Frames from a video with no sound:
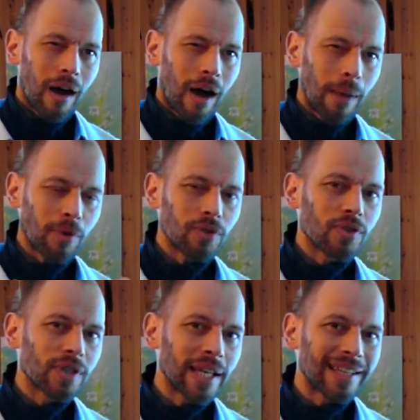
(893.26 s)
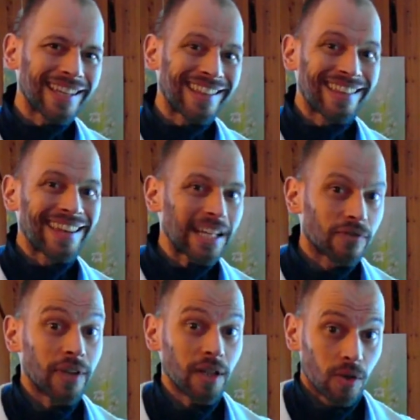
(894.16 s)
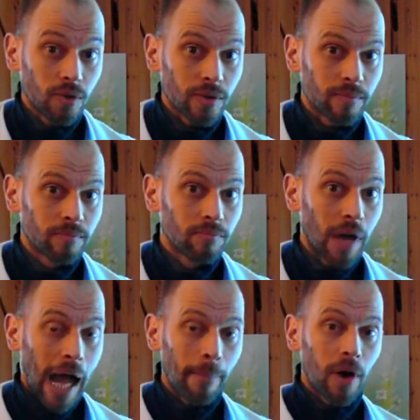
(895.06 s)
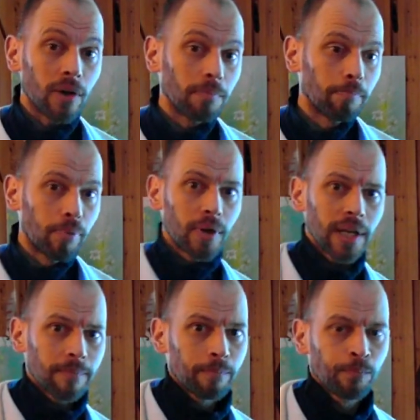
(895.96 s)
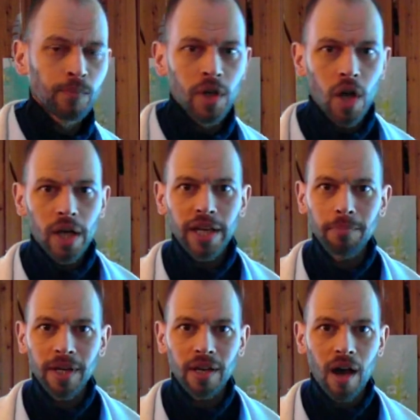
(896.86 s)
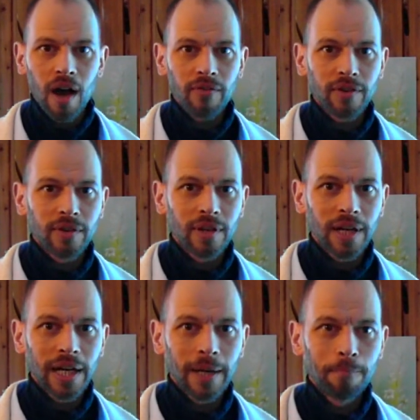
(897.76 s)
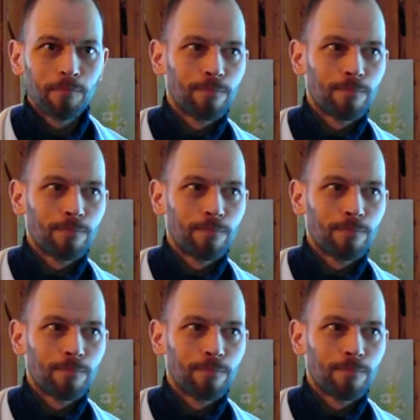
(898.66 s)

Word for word: I'm going to say that in the next videos, I'm going to put in a little bit of a um,